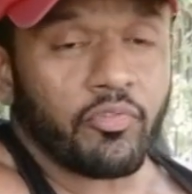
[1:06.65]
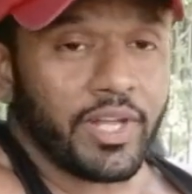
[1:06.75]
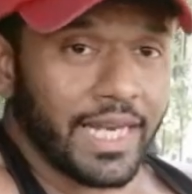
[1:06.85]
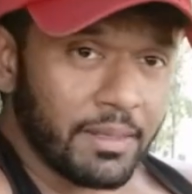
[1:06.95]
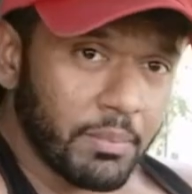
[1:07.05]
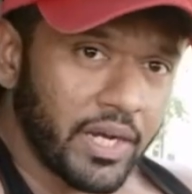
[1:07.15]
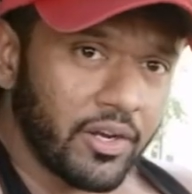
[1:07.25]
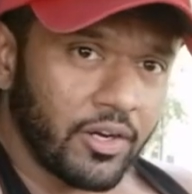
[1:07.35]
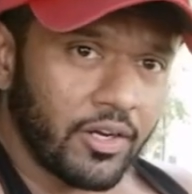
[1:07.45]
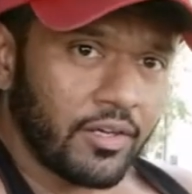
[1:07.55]
feeling
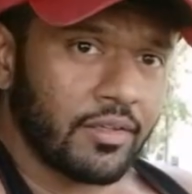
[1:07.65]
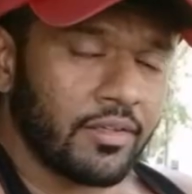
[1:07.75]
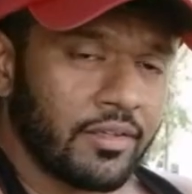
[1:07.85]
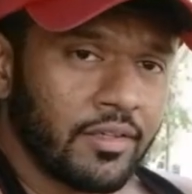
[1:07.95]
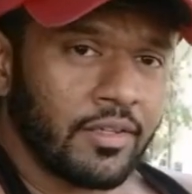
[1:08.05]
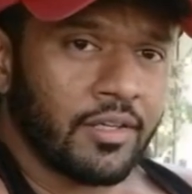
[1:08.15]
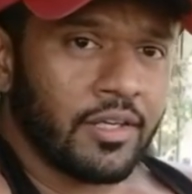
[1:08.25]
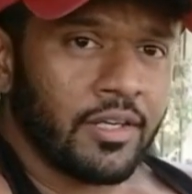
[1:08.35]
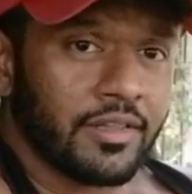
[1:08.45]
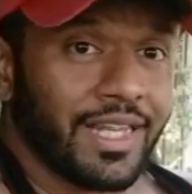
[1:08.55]
better,
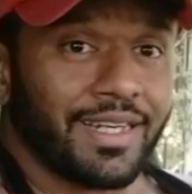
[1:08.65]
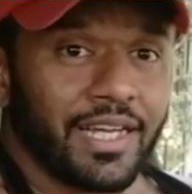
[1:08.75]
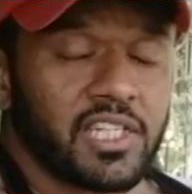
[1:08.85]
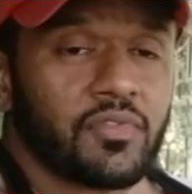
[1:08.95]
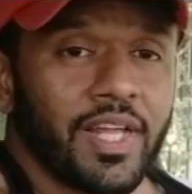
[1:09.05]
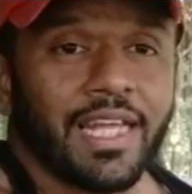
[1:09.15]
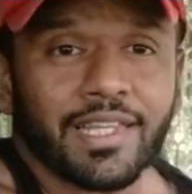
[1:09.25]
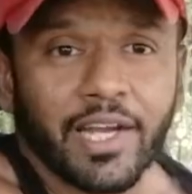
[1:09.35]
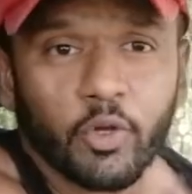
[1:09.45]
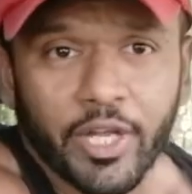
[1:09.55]
that nice feeling
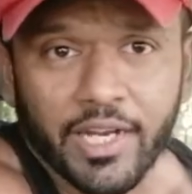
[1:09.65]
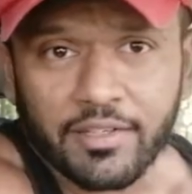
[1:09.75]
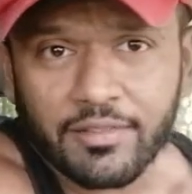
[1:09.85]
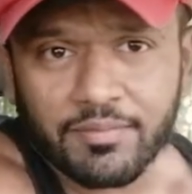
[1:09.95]
that you get.